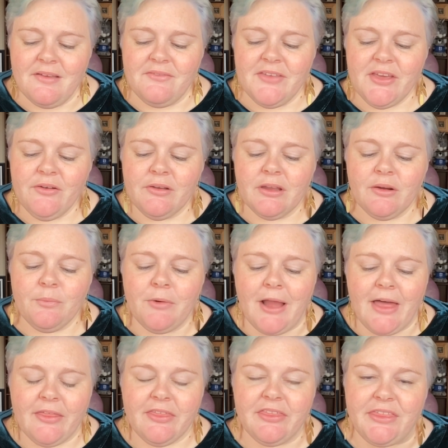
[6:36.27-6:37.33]
feel your
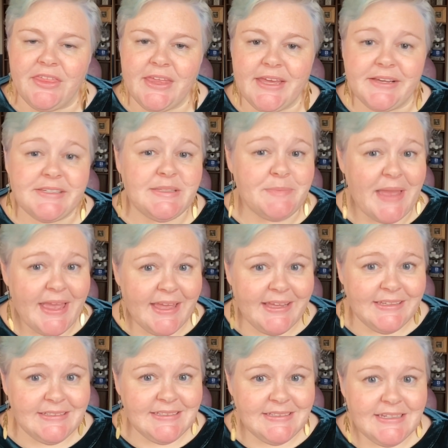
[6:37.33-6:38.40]
breath
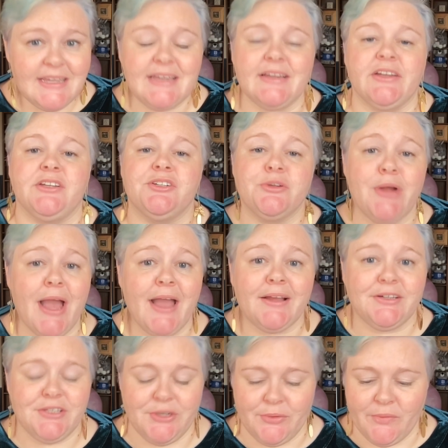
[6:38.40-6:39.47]
expand and
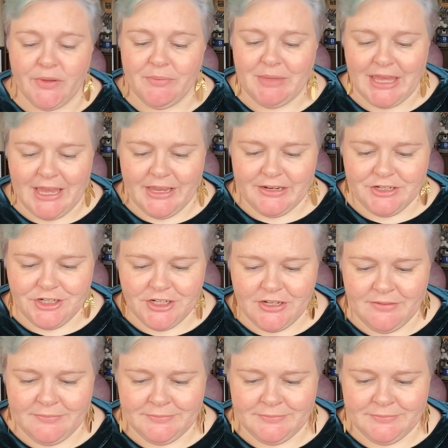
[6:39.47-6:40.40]
contract your rib cage.